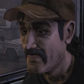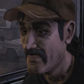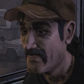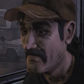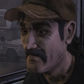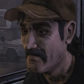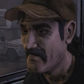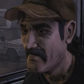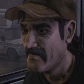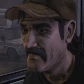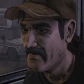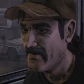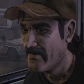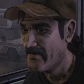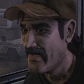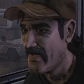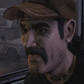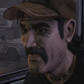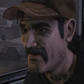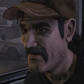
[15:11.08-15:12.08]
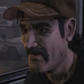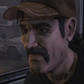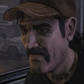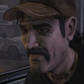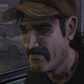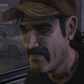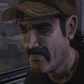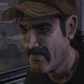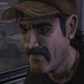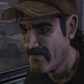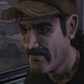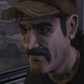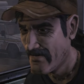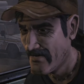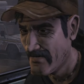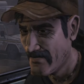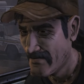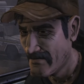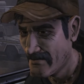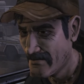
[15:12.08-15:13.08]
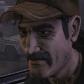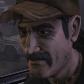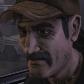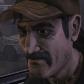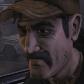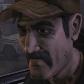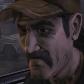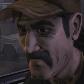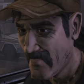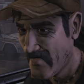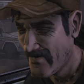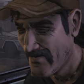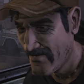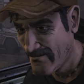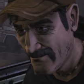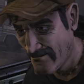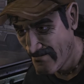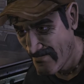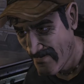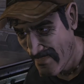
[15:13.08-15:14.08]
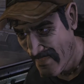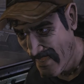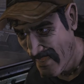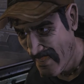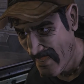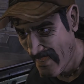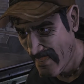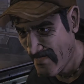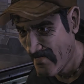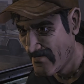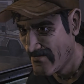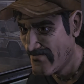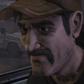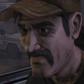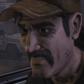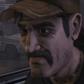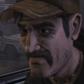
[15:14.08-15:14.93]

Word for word: right, when working on stuff like this? We're smart guys. We can